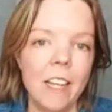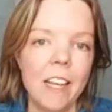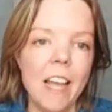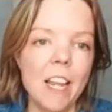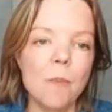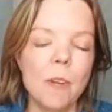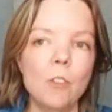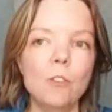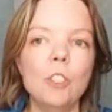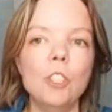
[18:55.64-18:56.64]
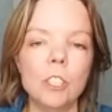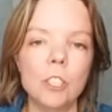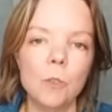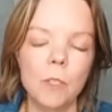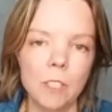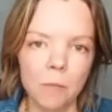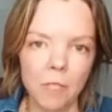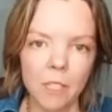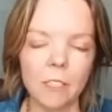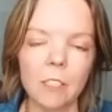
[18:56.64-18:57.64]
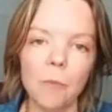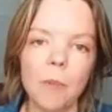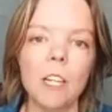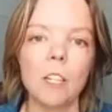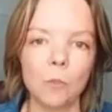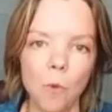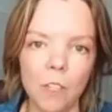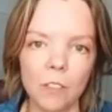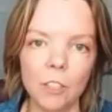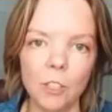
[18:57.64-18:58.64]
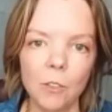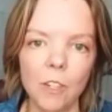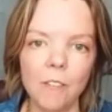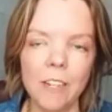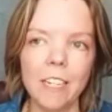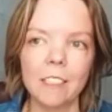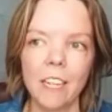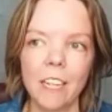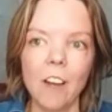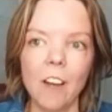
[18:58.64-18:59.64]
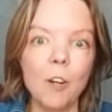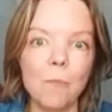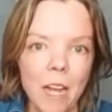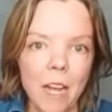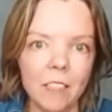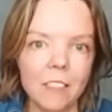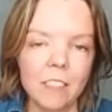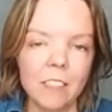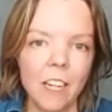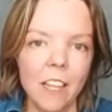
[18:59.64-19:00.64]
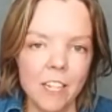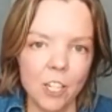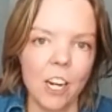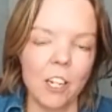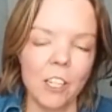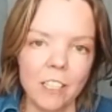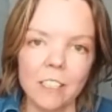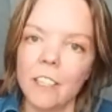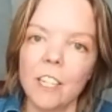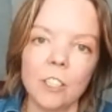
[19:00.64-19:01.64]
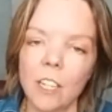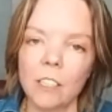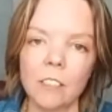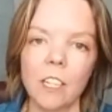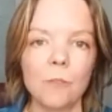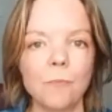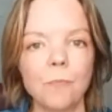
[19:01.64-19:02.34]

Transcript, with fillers: And anybody who's just doing something because somebody else wants to, if it gets kind of unbalanced, I think you're not going to desire sex again.